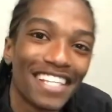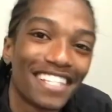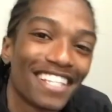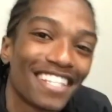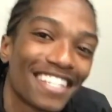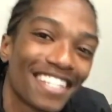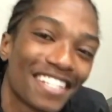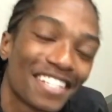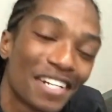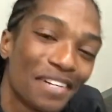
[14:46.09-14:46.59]

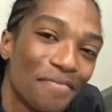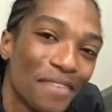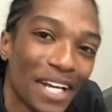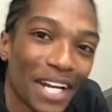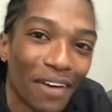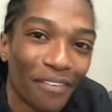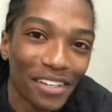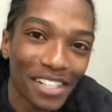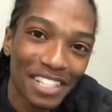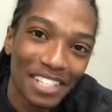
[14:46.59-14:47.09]
this is Tramayne.
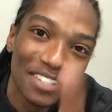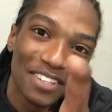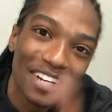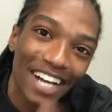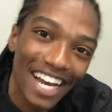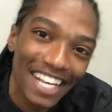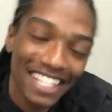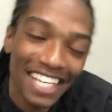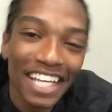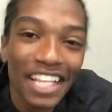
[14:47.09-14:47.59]
I will see you
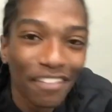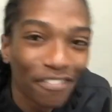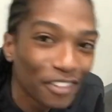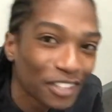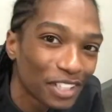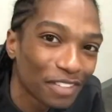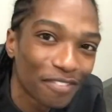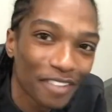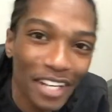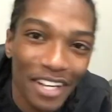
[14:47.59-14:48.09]
guys in the
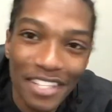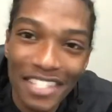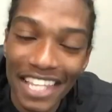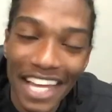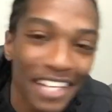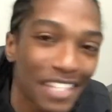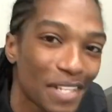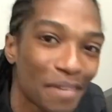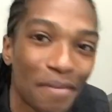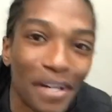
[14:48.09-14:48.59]
future videos.
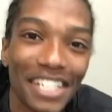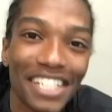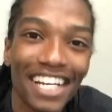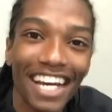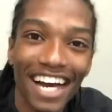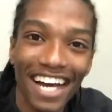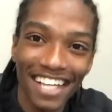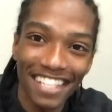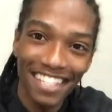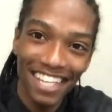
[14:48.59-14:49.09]
Thanks so much,
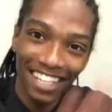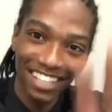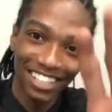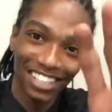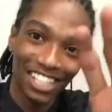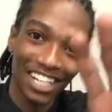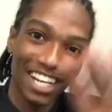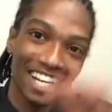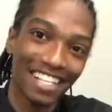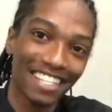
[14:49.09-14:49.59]
guys.
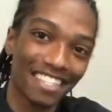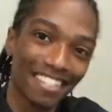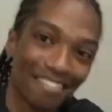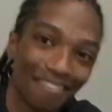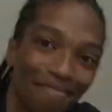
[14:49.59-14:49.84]
Cheers.